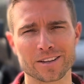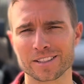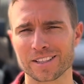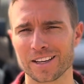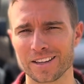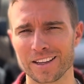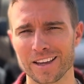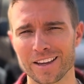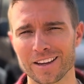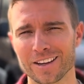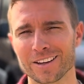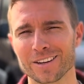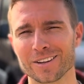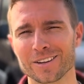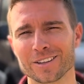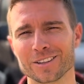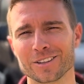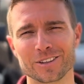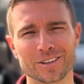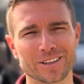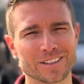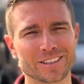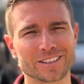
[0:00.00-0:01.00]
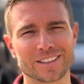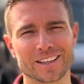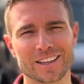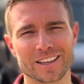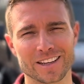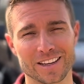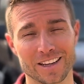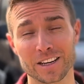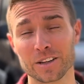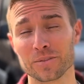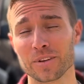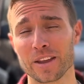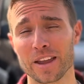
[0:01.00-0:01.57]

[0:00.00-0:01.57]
San Diego and looking to get in a